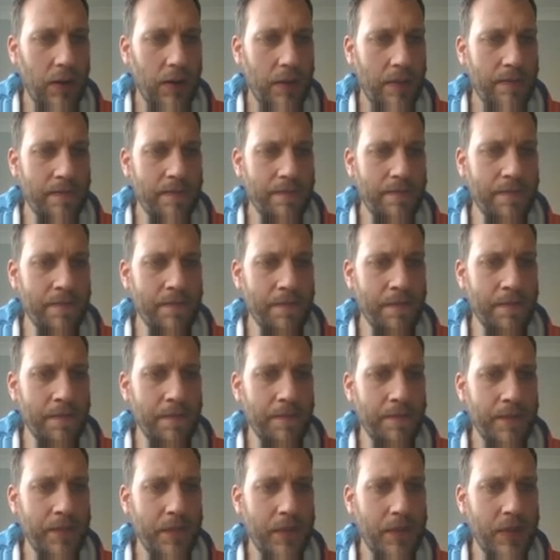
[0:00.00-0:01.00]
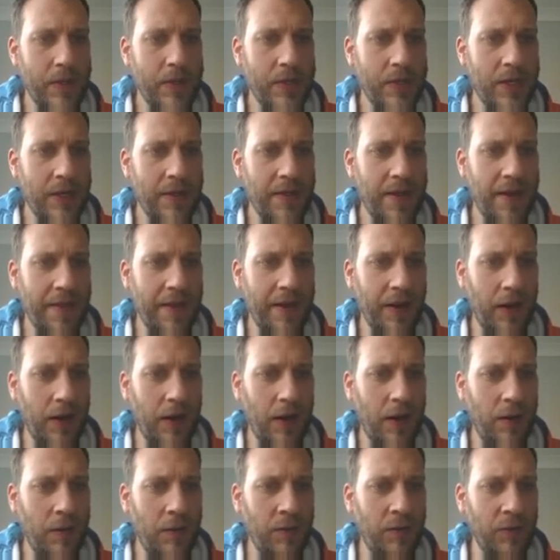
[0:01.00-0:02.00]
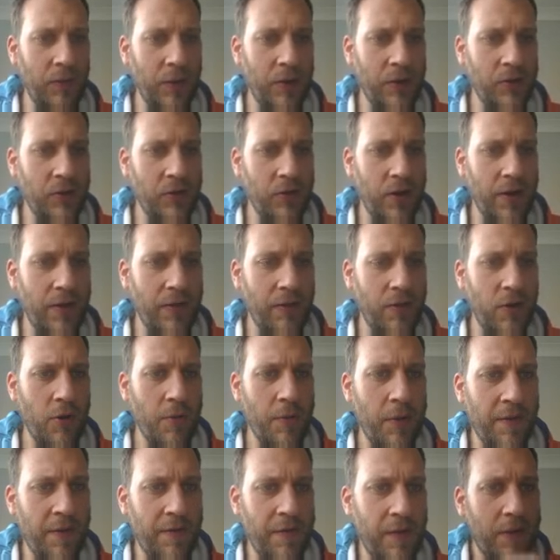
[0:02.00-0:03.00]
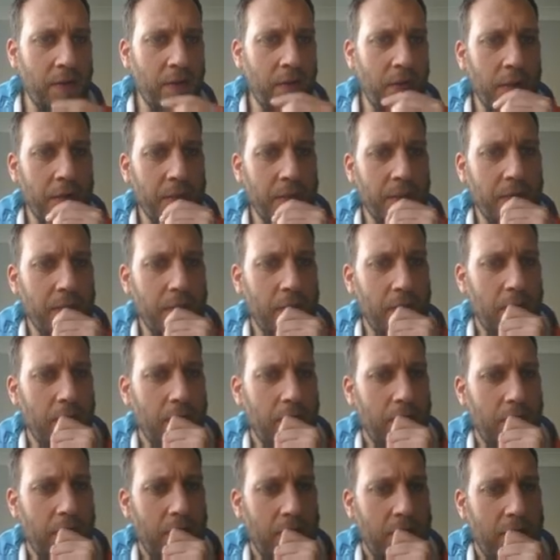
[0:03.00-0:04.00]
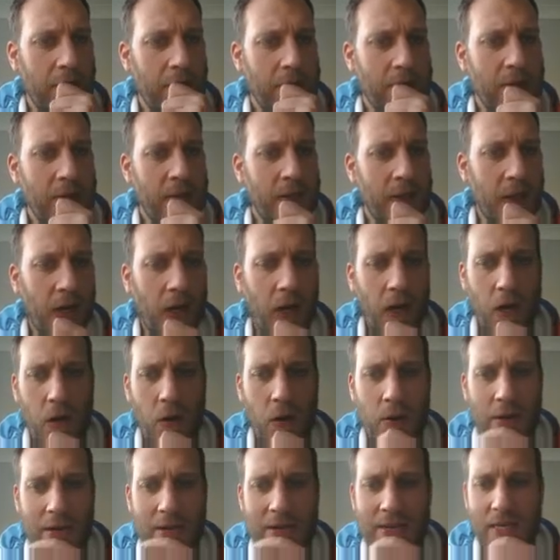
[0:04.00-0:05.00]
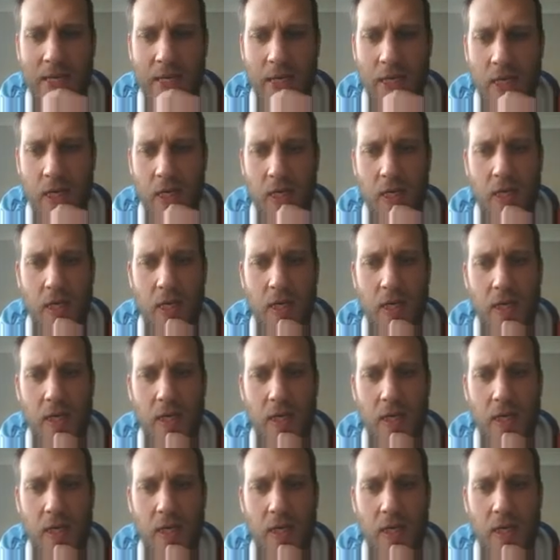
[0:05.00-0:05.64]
You see there, the clone just went straight through me a few times. So the clone isn't